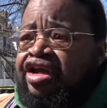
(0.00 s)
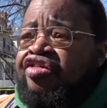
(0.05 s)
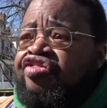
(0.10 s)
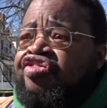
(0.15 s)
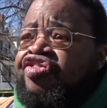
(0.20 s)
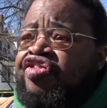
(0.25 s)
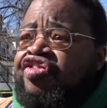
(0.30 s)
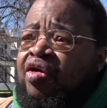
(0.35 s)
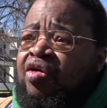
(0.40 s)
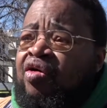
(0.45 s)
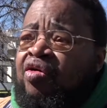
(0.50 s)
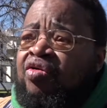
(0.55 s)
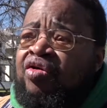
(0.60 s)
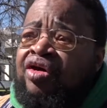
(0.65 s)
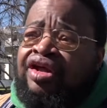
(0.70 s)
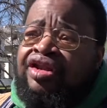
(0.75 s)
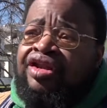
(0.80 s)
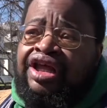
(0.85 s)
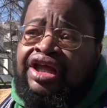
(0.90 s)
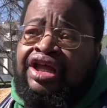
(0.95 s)
So
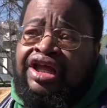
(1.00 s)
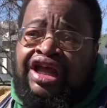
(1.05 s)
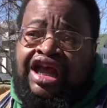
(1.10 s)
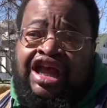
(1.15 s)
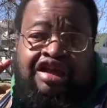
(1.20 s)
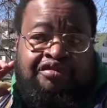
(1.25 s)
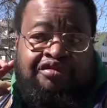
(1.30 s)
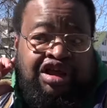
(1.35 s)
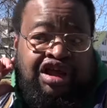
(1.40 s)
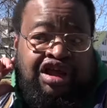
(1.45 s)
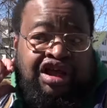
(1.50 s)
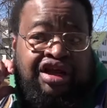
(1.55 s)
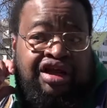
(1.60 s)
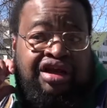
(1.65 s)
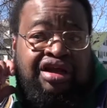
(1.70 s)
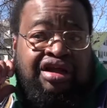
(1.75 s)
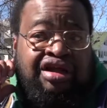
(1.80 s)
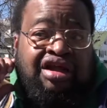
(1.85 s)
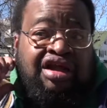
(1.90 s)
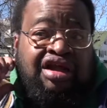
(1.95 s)
they came in.
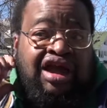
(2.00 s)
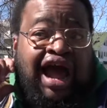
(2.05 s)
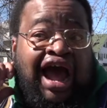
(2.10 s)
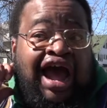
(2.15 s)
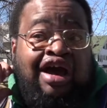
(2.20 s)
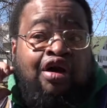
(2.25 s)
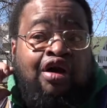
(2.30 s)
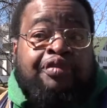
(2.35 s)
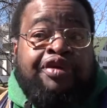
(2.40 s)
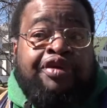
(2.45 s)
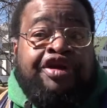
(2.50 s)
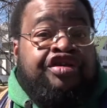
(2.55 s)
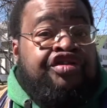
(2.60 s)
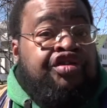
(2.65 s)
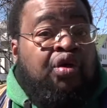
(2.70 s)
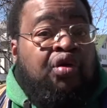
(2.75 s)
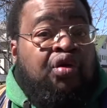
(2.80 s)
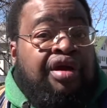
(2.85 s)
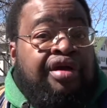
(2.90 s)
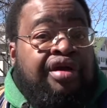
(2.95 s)
I opened the
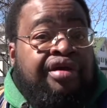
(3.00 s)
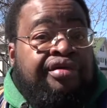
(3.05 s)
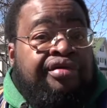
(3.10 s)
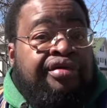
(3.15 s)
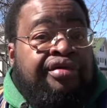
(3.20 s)
door.